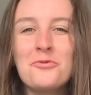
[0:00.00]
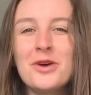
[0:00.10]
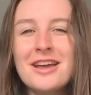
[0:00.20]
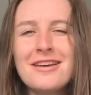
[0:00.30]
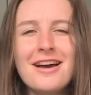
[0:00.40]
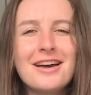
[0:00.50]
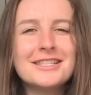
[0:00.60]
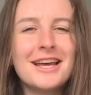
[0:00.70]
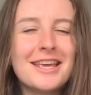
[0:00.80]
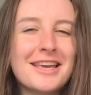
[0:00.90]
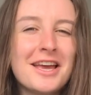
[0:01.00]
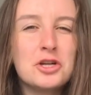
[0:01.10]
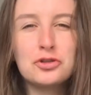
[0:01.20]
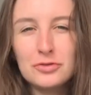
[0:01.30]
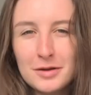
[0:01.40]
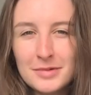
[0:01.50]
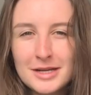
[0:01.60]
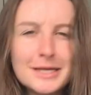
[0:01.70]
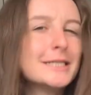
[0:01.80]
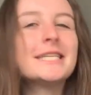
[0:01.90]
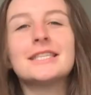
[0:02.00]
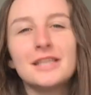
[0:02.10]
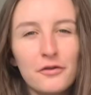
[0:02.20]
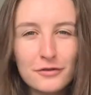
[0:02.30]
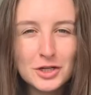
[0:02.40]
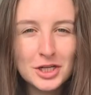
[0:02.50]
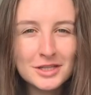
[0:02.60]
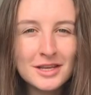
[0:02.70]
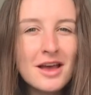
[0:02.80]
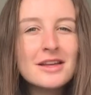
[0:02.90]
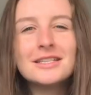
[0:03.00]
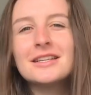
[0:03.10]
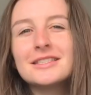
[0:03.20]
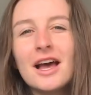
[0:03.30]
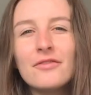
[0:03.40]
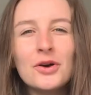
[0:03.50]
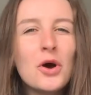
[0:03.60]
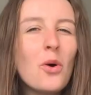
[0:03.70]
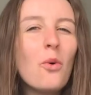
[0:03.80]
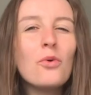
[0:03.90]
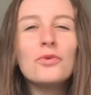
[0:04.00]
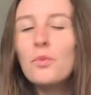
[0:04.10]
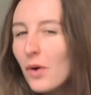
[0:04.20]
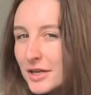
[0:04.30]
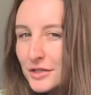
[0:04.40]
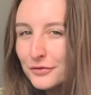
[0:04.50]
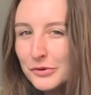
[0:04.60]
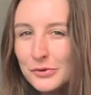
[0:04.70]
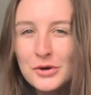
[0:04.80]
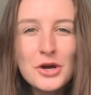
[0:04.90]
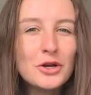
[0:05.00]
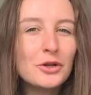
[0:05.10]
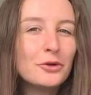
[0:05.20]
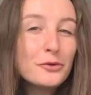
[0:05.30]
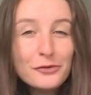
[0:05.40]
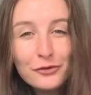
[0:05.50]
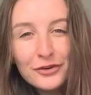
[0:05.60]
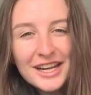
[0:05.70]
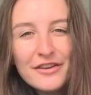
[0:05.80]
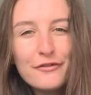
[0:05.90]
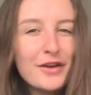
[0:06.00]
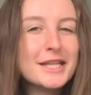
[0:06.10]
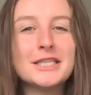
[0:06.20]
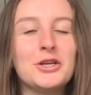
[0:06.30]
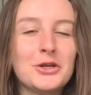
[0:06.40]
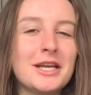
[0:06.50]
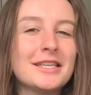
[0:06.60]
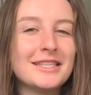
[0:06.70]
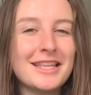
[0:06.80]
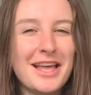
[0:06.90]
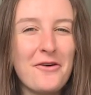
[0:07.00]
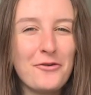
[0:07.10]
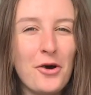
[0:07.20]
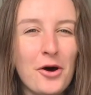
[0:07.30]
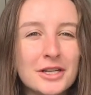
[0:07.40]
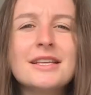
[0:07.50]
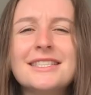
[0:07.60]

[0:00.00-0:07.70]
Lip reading: we are taking a trip to Selfridges to discover all the wonderful gluten-free fancy goodies that they've got.